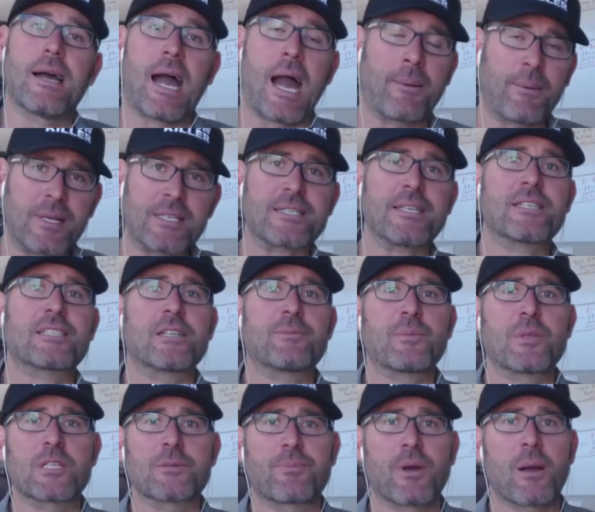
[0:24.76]
I'm gonna say
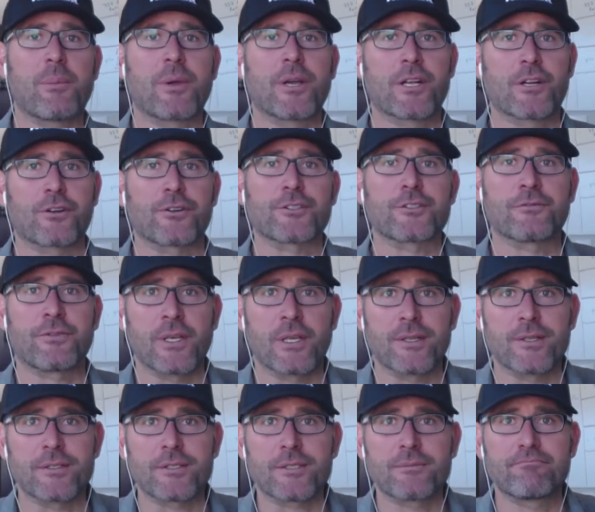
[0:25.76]
something that's probably gonna hurt your
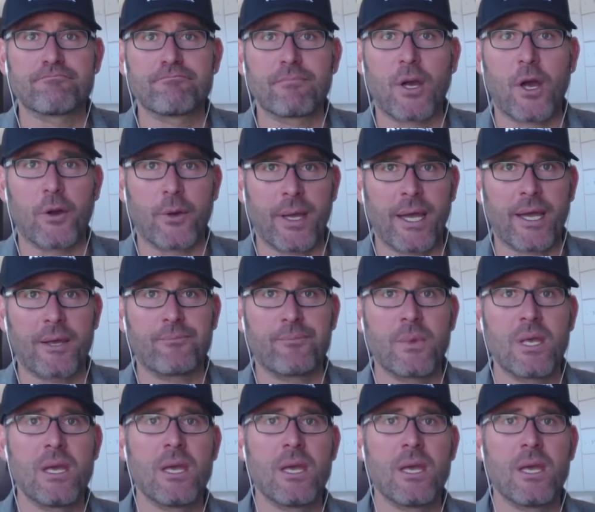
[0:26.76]
feelings. Okay.